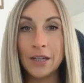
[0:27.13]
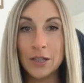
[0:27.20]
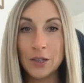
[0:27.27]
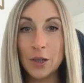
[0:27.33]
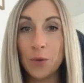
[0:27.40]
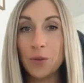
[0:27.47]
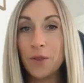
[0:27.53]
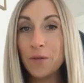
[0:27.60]

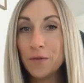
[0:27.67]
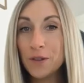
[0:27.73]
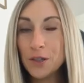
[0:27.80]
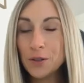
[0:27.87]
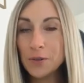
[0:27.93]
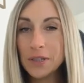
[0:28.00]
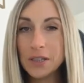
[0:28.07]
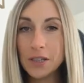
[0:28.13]
So, the
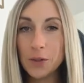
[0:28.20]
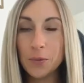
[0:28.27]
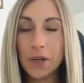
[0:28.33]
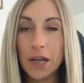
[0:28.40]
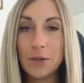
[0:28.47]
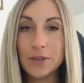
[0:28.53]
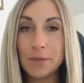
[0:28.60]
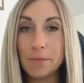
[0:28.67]
first reason your
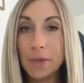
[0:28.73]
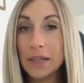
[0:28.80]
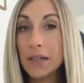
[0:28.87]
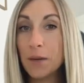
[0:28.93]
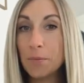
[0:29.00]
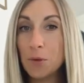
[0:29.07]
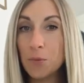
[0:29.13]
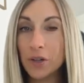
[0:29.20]
workouts might
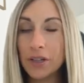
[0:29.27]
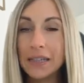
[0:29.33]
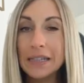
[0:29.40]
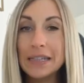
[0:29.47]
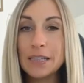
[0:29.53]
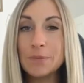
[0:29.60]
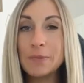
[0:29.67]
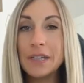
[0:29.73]
not be
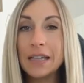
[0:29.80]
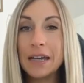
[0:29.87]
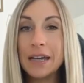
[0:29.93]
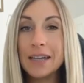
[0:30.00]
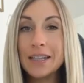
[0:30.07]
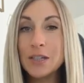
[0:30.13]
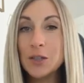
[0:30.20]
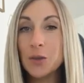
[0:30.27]
working is
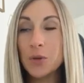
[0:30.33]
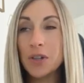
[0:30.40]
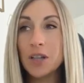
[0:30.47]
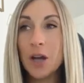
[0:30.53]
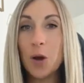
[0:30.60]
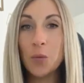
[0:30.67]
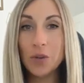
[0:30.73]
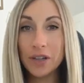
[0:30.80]
because you're
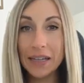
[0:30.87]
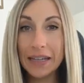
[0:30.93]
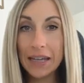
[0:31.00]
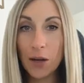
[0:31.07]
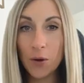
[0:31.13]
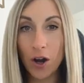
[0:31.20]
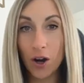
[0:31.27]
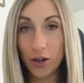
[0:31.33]
not working
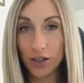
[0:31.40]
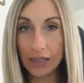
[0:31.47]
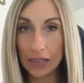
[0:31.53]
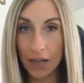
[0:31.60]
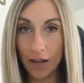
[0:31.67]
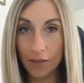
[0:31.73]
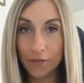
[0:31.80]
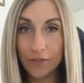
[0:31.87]
out hard
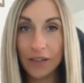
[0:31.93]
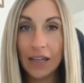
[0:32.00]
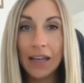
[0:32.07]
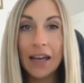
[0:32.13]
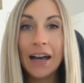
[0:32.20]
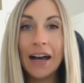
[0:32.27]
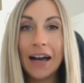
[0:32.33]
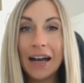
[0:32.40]
enough.
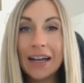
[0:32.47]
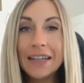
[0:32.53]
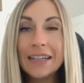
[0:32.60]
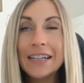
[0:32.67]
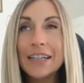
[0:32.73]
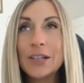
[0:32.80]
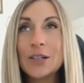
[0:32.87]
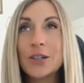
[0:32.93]
I
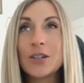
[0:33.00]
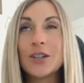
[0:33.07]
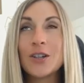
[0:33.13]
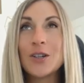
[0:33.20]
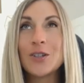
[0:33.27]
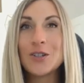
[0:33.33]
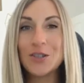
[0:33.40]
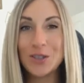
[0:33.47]
hear
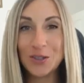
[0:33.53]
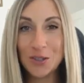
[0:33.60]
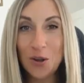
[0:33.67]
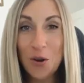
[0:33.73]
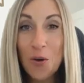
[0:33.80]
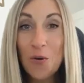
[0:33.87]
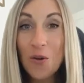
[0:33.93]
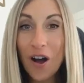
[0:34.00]

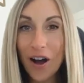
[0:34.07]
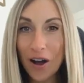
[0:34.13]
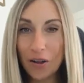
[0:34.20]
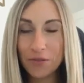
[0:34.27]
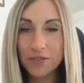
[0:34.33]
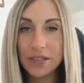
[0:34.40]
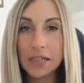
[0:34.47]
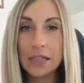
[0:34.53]
so
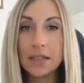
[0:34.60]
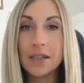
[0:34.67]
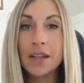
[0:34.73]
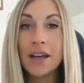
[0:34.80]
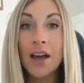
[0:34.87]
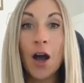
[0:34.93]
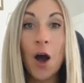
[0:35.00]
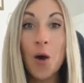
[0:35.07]

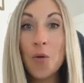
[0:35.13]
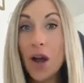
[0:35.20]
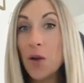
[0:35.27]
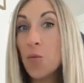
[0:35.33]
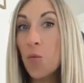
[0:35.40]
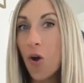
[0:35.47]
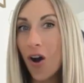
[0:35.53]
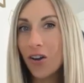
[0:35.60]
often, oh, I
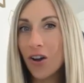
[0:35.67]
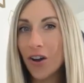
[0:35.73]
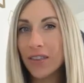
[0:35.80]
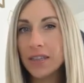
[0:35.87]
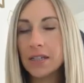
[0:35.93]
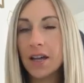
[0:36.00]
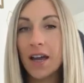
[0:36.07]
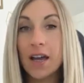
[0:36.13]
walk all
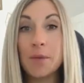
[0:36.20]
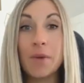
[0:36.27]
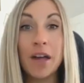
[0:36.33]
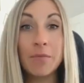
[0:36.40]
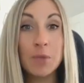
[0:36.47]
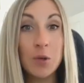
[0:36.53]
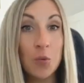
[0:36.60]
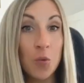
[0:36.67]
the time.
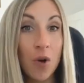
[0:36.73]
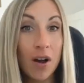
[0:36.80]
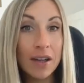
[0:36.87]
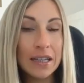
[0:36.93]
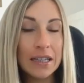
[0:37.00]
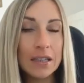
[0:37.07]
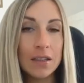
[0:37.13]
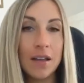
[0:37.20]
I've been
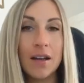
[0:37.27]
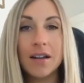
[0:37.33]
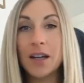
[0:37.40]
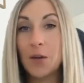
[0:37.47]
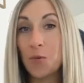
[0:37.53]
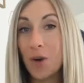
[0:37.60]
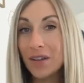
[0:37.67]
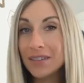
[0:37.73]
walking a lot.
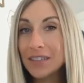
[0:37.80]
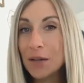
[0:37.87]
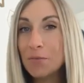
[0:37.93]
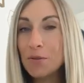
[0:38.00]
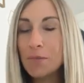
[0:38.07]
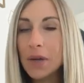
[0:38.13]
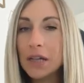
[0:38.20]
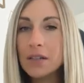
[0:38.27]
I walked a
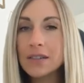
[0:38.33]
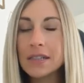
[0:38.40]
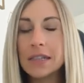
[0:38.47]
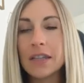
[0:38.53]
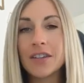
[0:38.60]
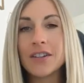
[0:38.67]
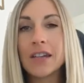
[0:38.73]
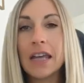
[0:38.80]
couple miles
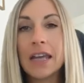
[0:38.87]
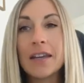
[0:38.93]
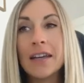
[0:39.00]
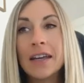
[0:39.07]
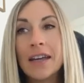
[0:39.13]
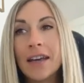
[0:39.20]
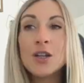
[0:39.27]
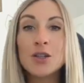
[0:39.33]
the other day.
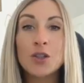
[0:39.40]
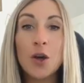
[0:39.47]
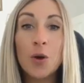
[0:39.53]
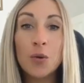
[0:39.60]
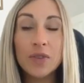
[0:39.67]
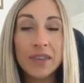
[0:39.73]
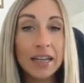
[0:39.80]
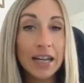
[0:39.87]

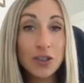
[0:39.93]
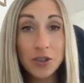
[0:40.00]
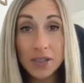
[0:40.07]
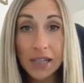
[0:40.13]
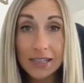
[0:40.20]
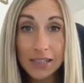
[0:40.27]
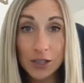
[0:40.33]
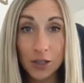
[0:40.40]
So the
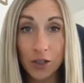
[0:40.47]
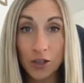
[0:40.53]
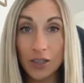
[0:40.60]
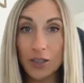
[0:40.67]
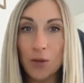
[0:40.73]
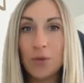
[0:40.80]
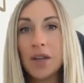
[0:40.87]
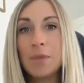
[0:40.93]
exercise is
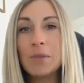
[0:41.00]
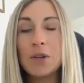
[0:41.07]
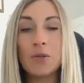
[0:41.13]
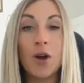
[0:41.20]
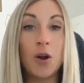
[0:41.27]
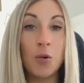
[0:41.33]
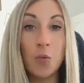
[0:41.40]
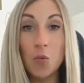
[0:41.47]
good. Don't get me
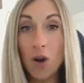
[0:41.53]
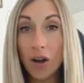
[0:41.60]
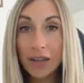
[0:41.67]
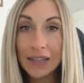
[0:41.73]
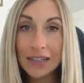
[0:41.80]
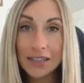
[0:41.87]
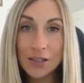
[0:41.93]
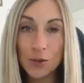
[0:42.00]
wrong.
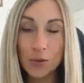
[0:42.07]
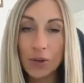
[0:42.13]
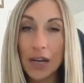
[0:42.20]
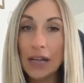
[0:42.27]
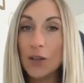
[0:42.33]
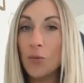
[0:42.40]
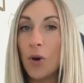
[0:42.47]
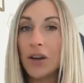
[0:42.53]
Walking is
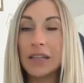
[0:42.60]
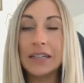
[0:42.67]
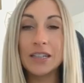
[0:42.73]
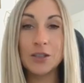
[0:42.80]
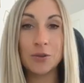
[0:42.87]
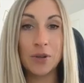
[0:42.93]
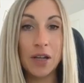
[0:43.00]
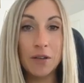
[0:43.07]
great. Walking
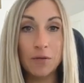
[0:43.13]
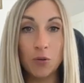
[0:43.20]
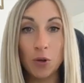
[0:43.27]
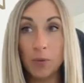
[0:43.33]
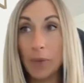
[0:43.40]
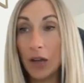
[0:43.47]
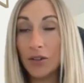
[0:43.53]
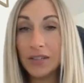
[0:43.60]
is great
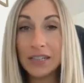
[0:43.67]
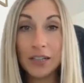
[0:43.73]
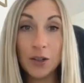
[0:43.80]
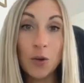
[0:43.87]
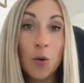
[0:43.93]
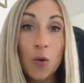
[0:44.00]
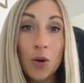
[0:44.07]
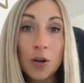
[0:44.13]
for balancing
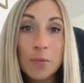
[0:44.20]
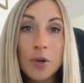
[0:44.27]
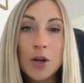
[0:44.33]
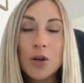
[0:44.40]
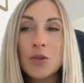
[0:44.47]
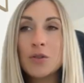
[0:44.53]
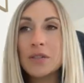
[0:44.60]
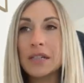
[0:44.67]
your
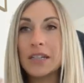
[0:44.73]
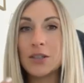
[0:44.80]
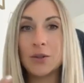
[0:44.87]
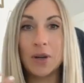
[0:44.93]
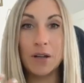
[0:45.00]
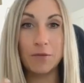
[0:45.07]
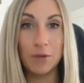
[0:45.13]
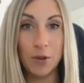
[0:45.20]
hormones. It's
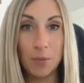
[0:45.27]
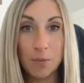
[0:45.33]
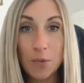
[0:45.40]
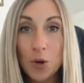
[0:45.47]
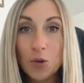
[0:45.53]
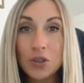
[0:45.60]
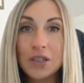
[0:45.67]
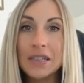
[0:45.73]
great for
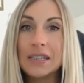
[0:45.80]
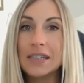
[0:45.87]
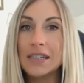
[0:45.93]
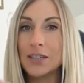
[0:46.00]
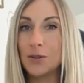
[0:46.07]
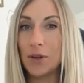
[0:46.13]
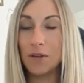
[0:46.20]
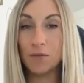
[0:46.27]
emotions.
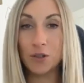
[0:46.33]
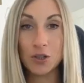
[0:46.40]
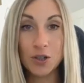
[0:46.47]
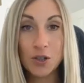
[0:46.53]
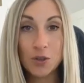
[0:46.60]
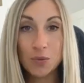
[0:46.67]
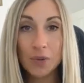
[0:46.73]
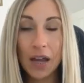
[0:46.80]
It's great for
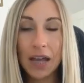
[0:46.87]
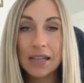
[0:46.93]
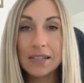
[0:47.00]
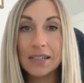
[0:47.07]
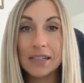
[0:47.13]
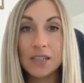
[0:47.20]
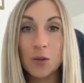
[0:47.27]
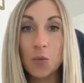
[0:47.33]

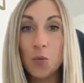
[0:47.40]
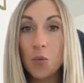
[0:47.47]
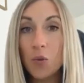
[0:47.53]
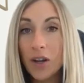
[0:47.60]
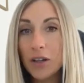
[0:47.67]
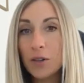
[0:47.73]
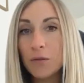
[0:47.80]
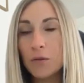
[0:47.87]
stress. It's a
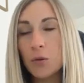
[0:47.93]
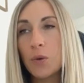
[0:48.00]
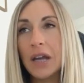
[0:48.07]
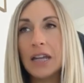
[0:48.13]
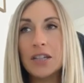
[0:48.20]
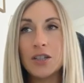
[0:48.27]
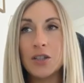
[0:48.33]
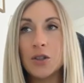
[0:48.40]
wonderful
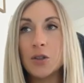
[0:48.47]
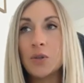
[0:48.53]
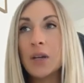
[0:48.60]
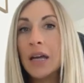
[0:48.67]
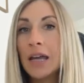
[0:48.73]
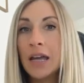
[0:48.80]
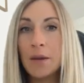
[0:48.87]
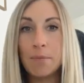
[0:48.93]
way to
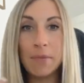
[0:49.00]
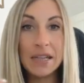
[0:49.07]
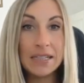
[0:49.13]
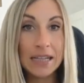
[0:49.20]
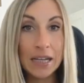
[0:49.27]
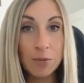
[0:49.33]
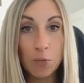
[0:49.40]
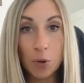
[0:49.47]

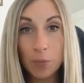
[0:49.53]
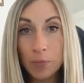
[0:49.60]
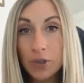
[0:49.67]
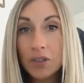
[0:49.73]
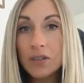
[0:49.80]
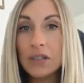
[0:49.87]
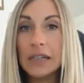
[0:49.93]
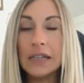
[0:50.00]
maintain
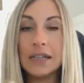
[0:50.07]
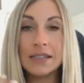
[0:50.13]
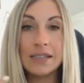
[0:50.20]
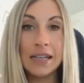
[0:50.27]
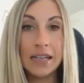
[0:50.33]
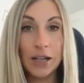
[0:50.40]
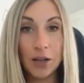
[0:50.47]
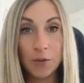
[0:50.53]
mobility and
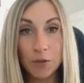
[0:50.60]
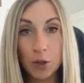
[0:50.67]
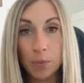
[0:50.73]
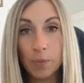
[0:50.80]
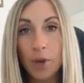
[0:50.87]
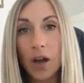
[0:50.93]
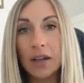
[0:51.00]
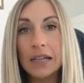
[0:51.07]
take care of your
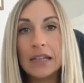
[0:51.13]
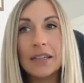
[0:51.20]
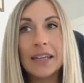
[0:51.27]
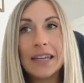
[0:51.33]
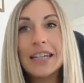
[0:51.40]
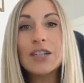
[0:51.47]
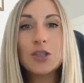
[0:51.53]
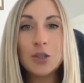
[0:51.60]
body.
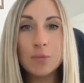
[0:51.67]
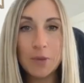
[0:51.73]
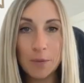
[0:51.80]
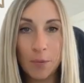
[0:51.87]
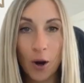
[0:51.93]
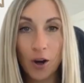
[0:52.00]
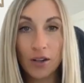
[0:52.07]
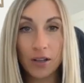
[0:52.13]
Like it should be
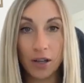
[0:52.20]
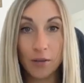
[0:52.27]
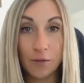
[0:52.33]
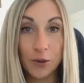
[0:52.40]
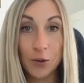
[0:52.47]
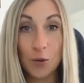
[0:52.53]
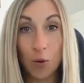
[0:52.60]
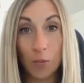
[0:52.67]
part of
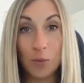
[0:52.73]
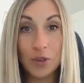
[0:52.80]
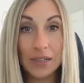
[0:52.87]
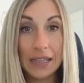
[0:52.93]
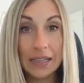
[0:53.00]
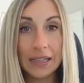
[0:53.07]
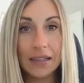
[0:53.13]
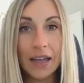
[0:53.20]
your normal
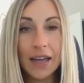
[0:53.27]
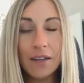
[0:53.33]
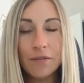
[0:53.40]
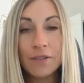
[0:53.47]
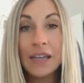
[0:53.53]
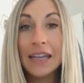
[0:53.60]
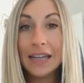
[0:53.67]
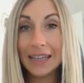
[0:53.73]
daily
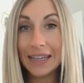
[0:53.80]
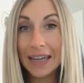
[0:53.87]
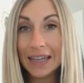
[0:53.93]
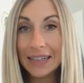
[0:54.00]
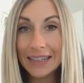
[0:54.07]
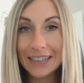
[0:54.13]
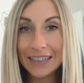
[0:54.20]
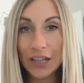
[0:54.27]
life,
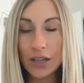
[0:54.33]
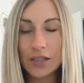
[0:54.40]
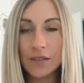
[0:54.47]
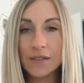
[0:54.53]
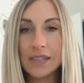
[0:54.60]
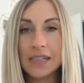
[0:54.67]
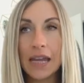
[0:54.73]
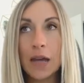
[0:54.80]
getting in lots
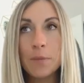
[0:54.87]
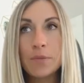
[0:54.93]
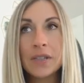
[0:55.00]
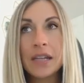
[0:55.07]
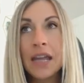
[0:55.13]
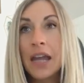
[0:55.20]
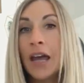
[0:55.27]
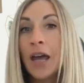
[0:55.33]
of
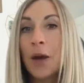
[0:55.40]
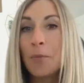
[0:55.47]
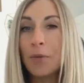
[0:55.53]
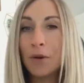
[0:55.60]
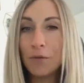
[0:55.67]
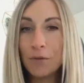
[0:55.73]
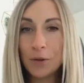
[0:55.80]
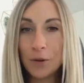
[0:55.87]
steps.
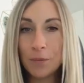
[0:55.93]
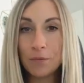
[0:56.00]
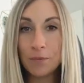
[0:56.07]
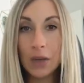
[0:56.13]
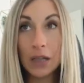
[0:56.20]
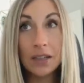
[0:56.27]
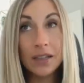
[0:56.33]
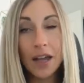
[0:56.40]
But for
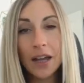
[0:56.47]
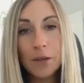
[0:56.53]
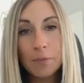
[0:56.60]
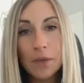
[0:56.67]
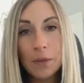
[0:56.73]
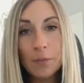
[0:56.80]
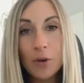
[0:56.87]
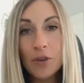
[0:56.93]
a lot of
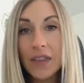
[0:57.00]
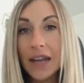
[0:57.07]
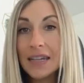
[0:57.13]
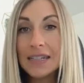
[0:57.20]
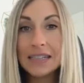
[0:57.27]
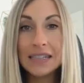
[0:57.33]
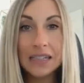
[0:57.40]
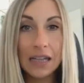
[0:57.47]
people, that
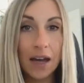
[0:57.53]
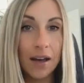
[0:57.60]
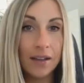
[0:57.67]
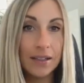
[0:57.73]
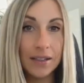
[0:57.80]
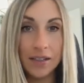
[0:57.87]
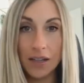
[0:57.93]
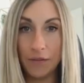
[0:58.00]
is
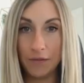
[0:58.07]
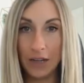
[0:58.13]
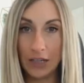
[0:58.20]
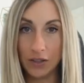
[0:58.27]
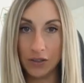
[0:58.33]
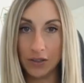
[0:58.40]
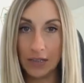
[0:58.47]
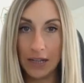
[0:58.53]
not enough
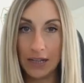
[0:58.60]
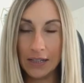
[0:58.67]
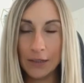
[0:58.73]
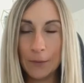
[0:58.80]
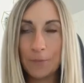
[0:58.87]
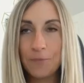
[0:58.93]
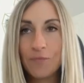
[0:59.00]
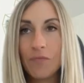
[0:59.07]

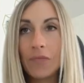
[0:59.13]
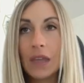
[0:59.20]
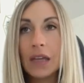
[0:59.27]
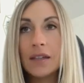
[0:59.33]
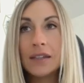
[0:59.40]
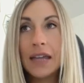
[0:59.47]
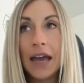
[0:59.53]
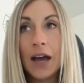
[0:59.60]
exercise.
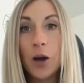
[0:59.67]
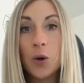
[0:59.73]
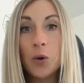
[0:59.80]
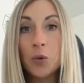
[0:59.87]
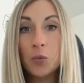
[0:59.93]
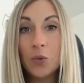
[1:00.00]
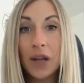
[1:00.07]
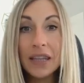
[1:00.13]

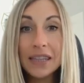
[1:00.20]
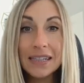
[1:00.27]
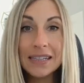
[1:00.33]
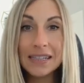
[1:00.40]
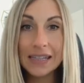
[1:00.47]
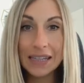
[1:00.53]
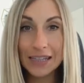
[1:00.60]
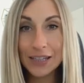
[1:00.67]
Now, when
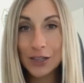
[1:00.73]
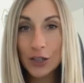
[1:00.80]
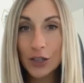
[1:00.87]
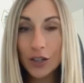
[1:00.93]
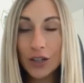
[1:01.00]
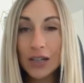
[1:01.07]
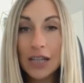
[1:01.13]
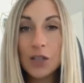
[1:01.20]
this is
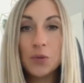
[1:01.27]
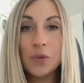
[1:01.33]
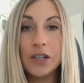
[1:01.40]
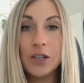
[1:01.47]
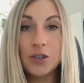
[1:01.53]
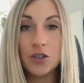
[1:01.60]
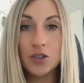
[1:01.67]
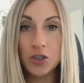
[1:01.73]
good is when
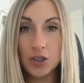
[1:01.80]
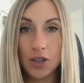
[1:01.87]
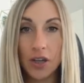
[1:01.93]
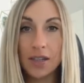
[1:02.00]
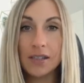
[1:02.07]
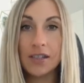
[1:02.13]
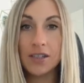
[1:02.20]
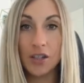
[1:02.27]
you're
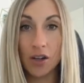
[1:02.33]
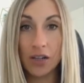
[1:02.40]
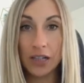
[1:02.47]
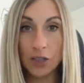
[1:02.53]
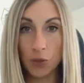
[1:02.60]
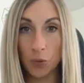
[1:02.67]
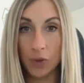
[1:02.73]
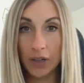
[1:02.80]
just
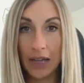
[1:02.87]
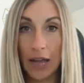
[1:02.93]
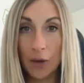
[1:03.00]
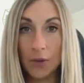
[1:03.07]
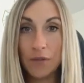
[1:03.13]
starting to work out.